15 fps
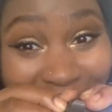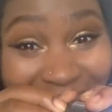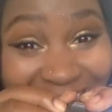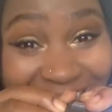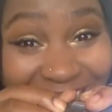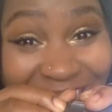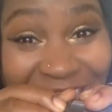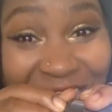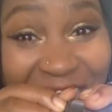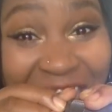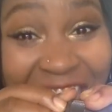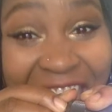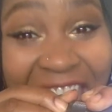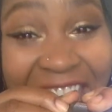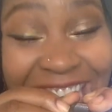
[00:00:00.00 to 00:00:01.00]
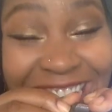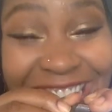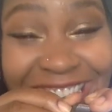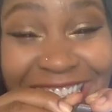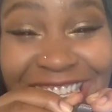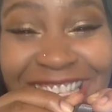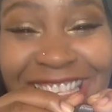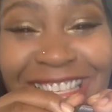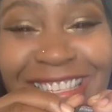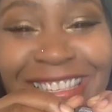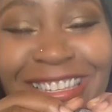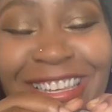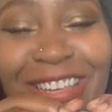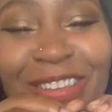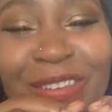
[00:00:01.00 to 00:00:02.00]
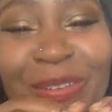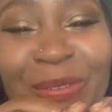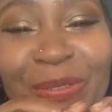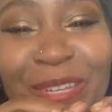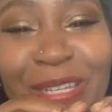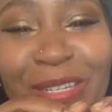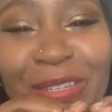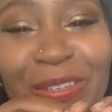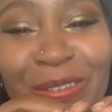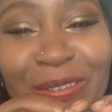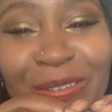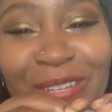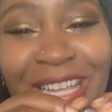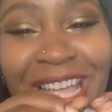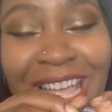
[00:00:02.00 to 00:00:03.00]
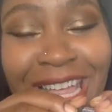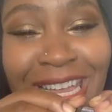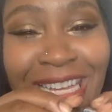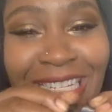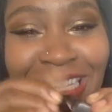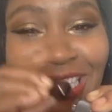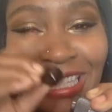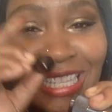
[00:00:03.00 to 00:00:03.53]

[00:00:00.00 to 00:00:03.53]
look at that! This is genuine shungite.